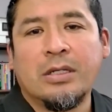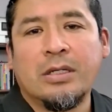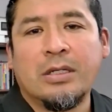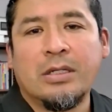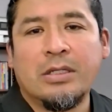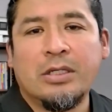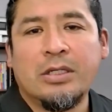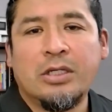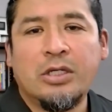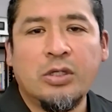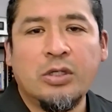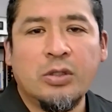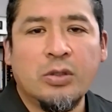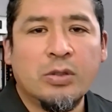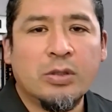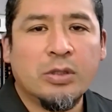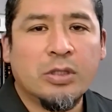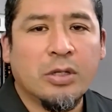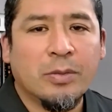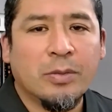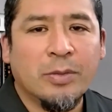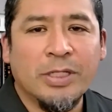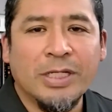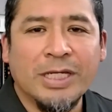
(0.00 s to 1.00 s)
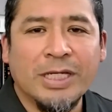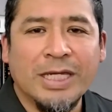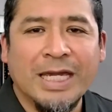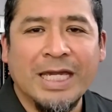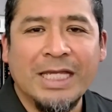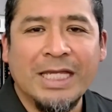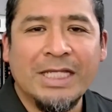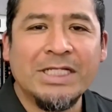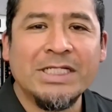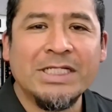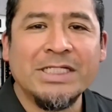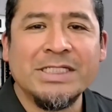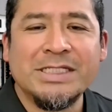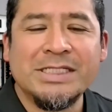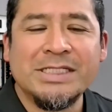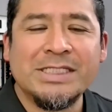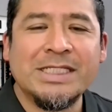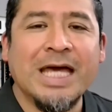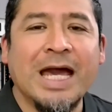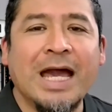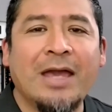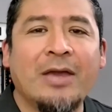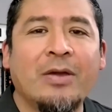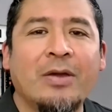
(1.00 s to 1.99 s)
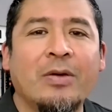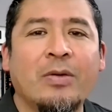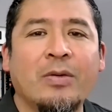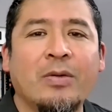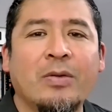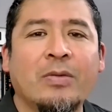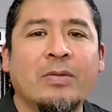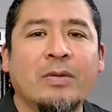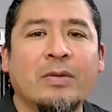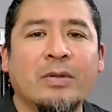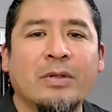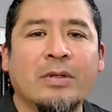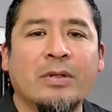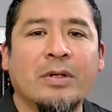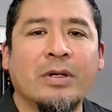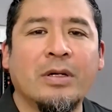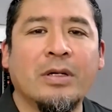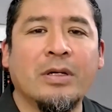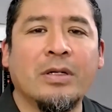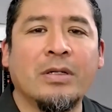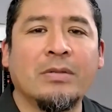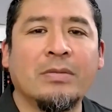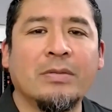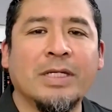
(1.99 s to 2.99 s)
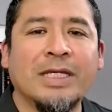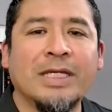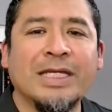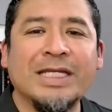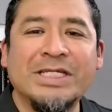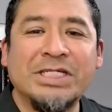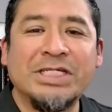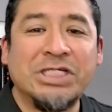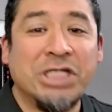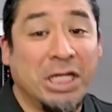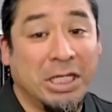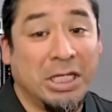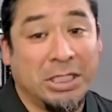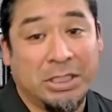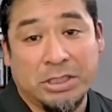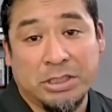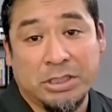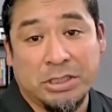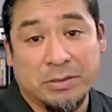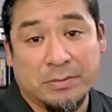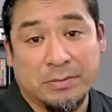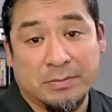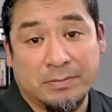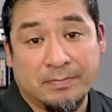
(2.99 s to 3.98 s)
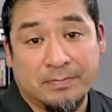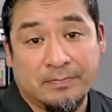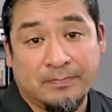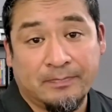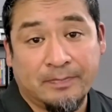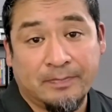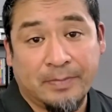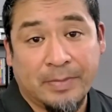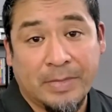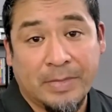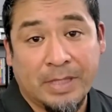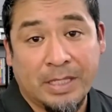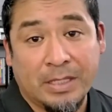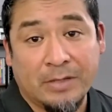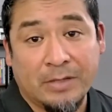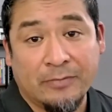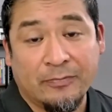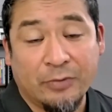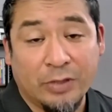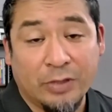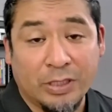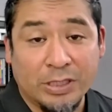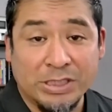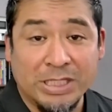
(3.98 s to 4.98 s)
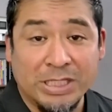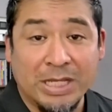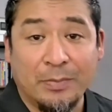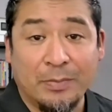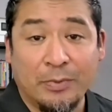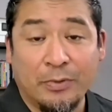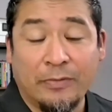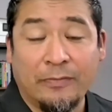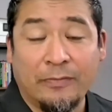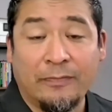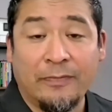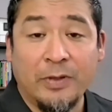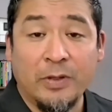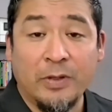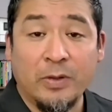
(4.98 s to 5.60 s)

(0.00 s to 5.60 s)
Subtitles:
your communication style can change. For example, if